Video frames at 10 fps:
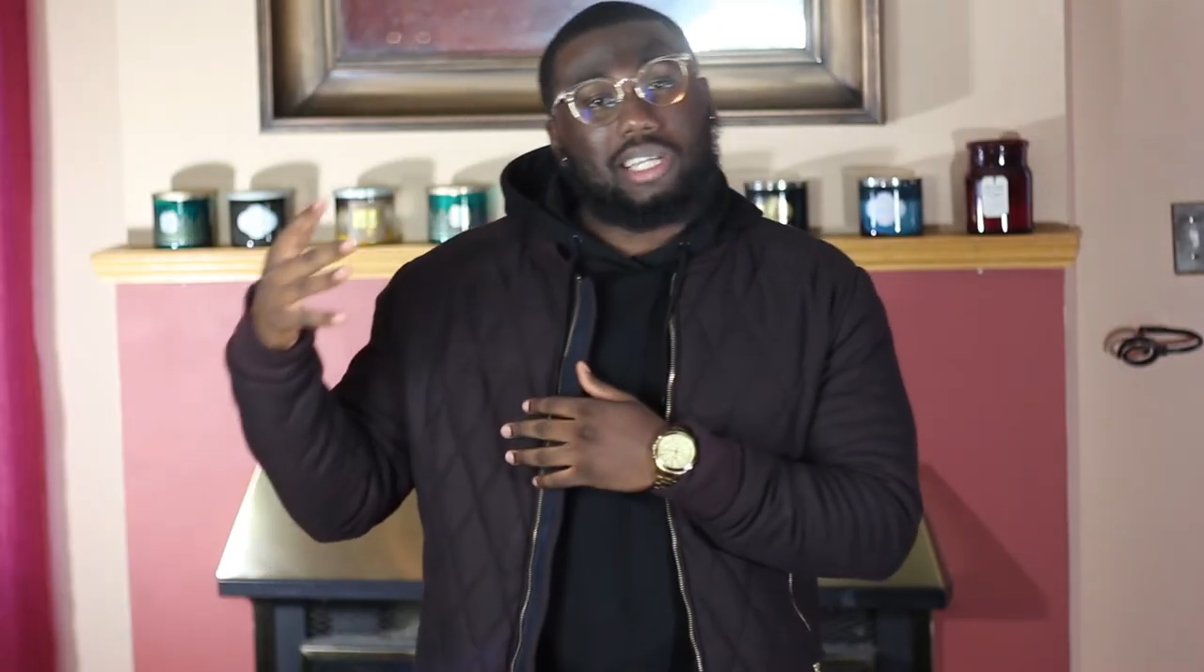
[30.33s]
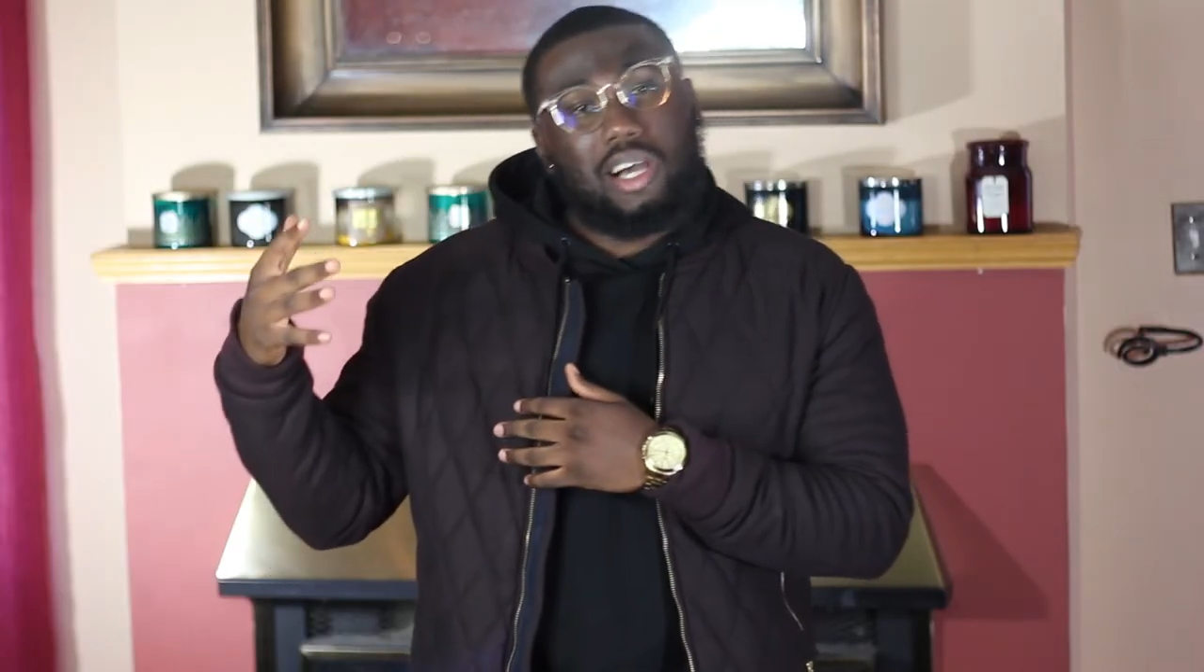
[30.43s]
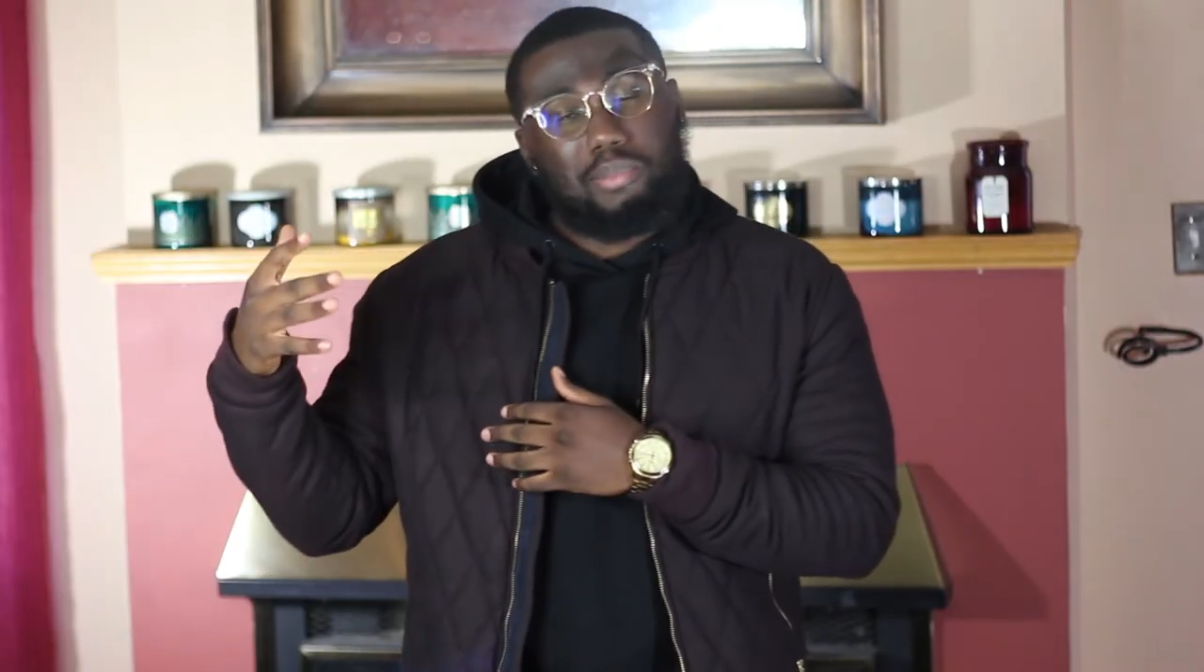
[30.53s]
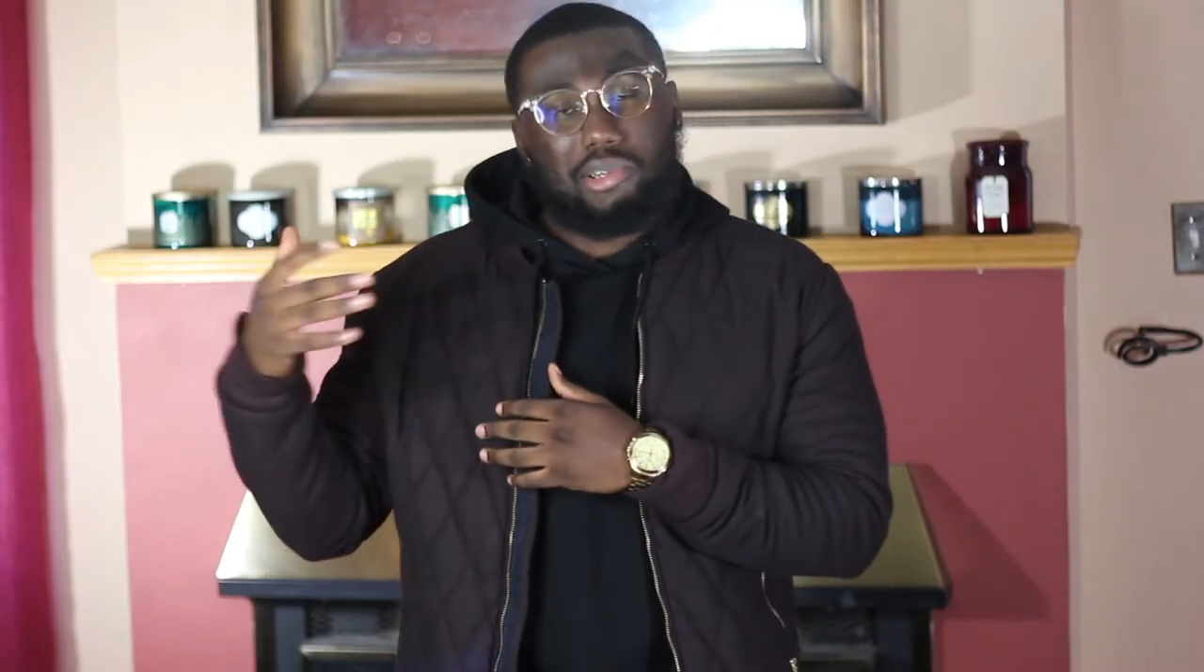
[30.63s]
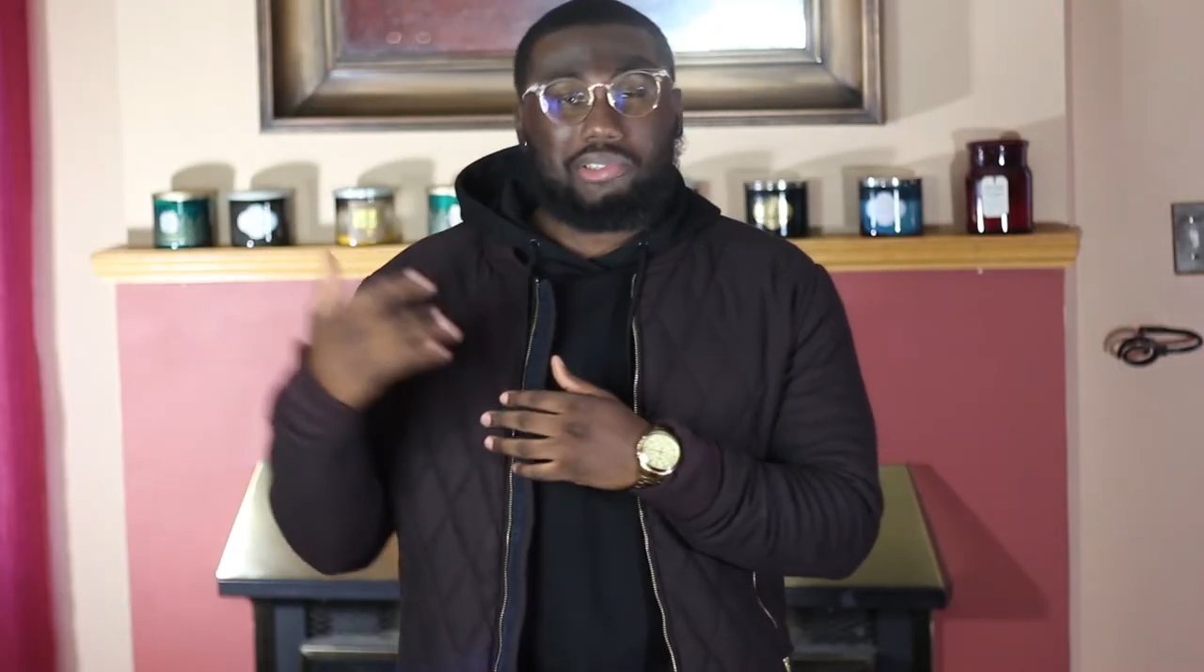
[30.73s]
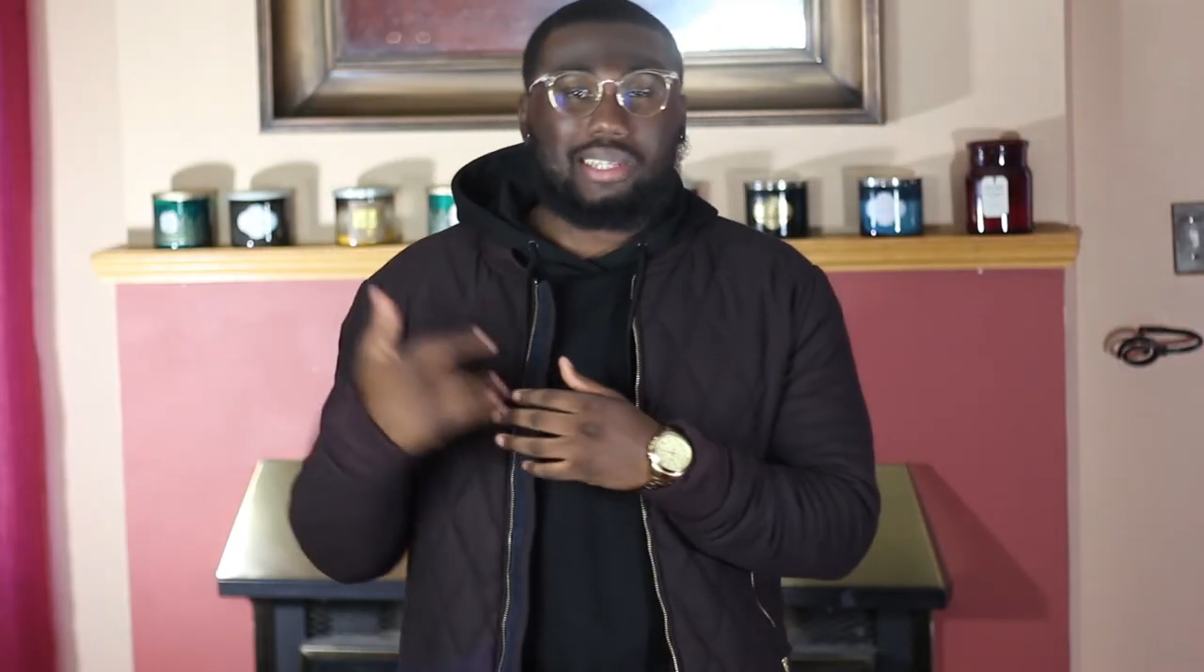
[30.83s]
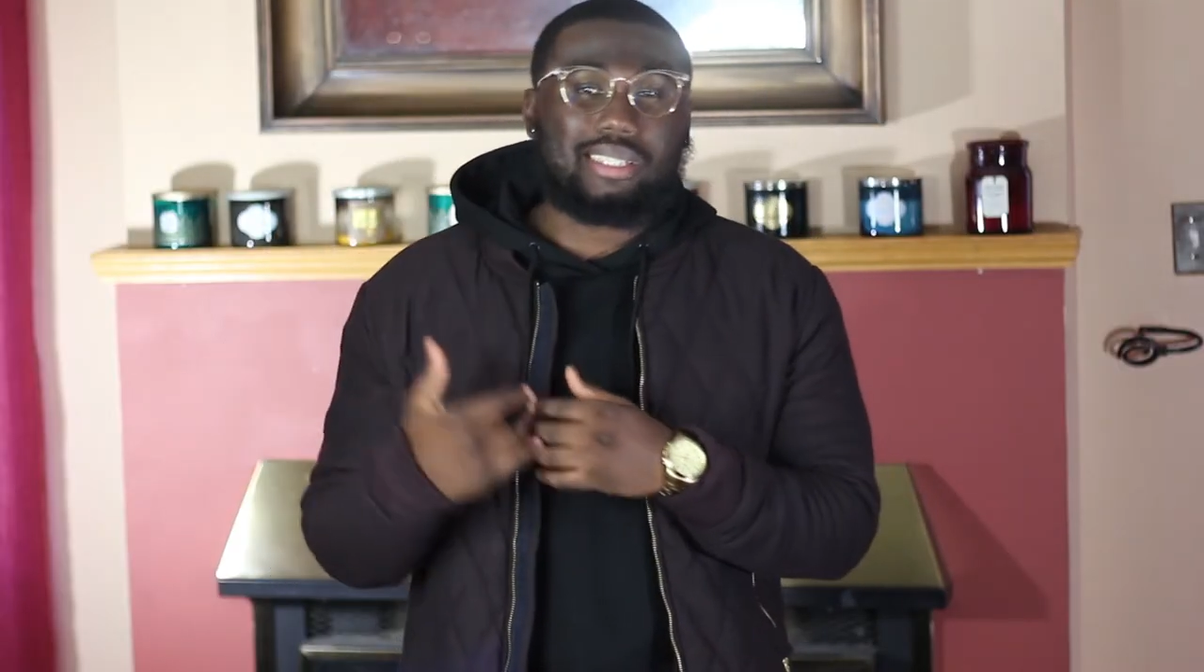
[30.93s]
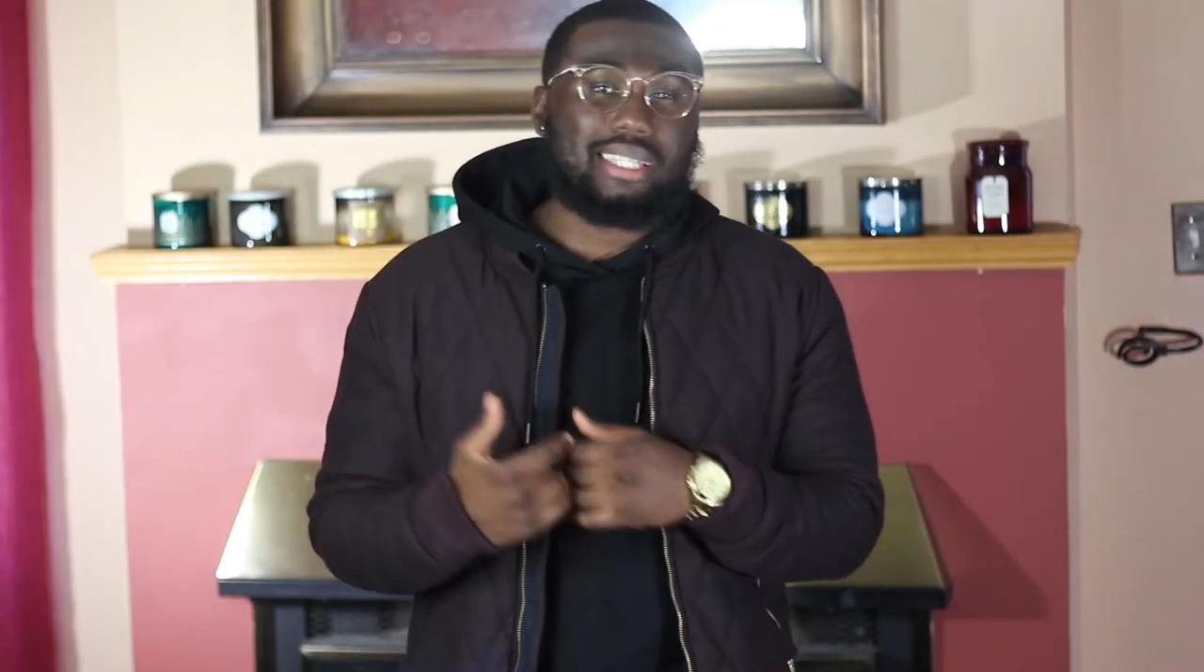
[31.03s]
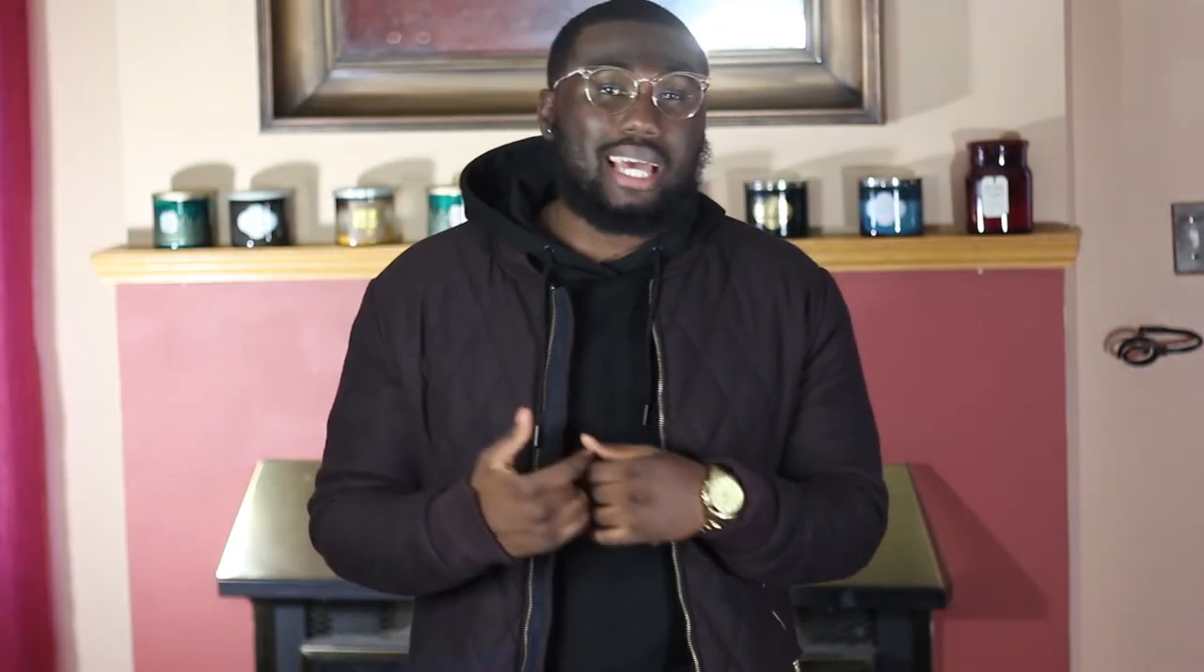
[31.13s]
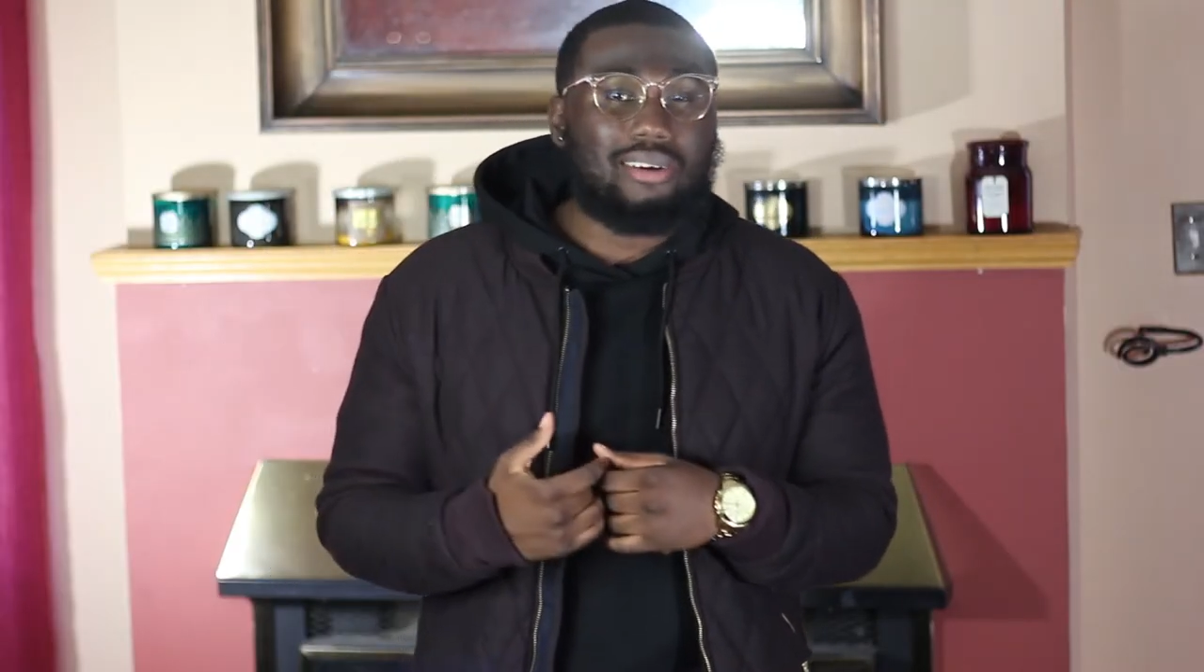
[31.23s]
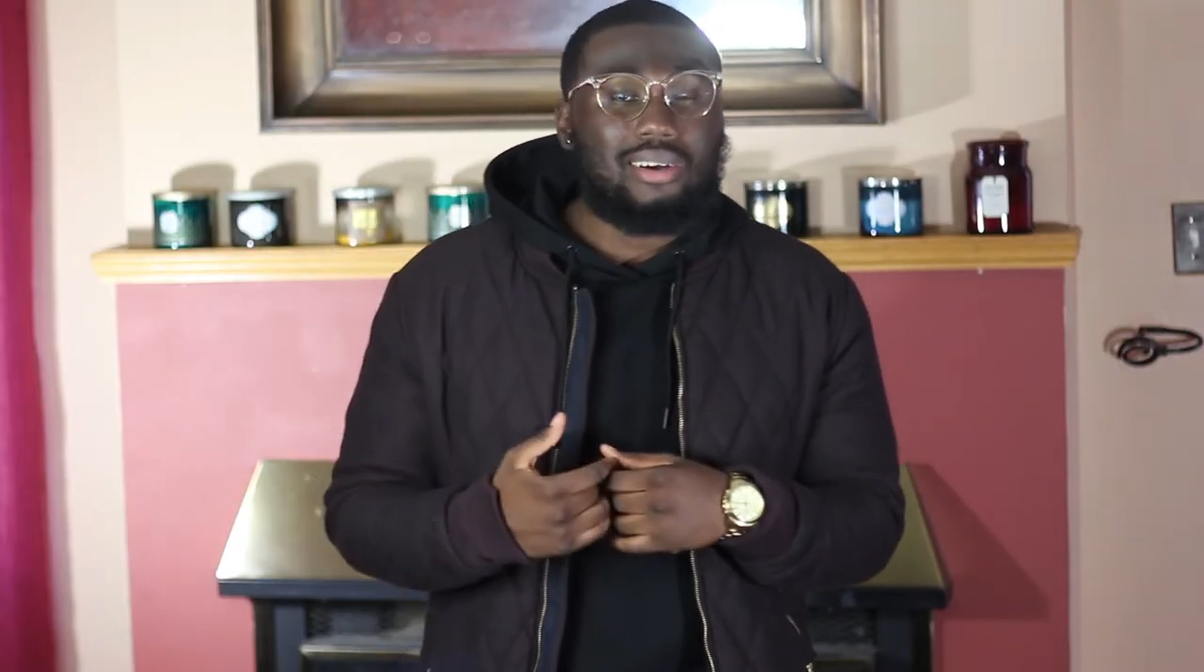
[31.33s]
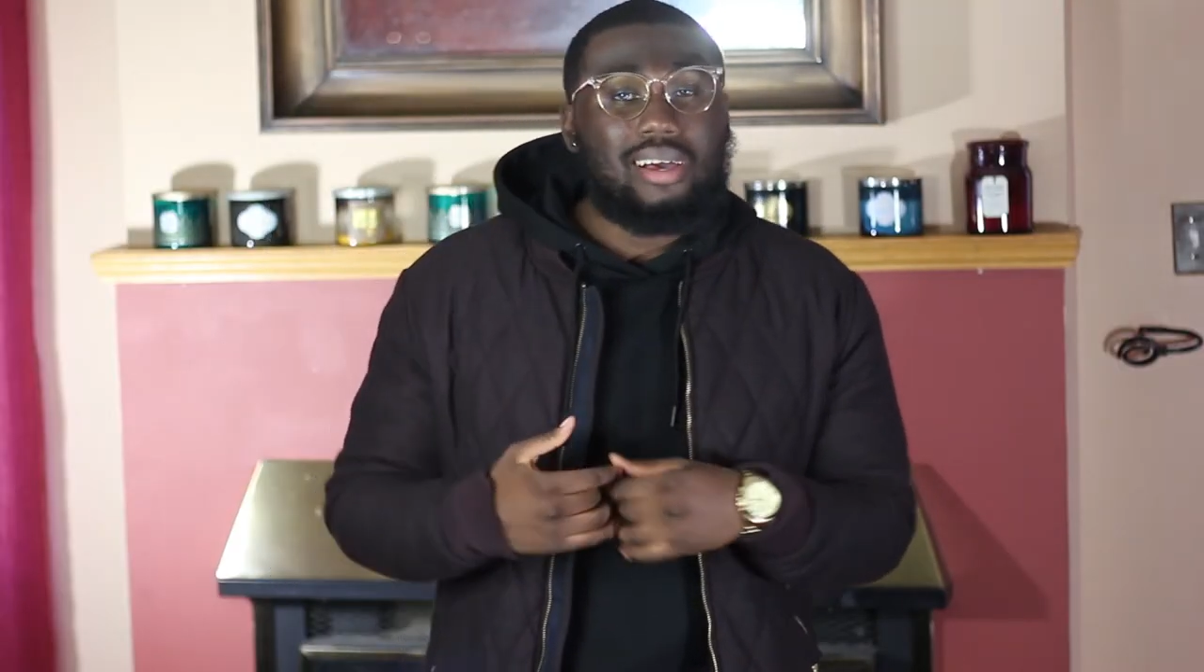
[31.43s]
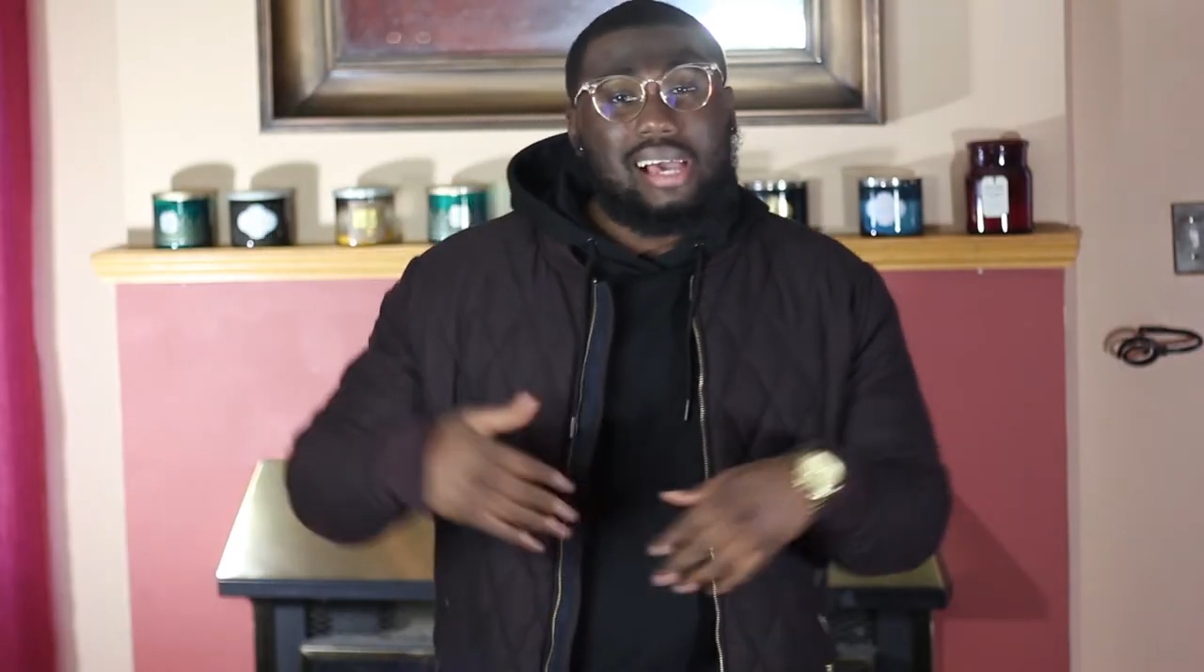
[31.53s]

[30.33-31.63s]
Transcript: up or dress it down.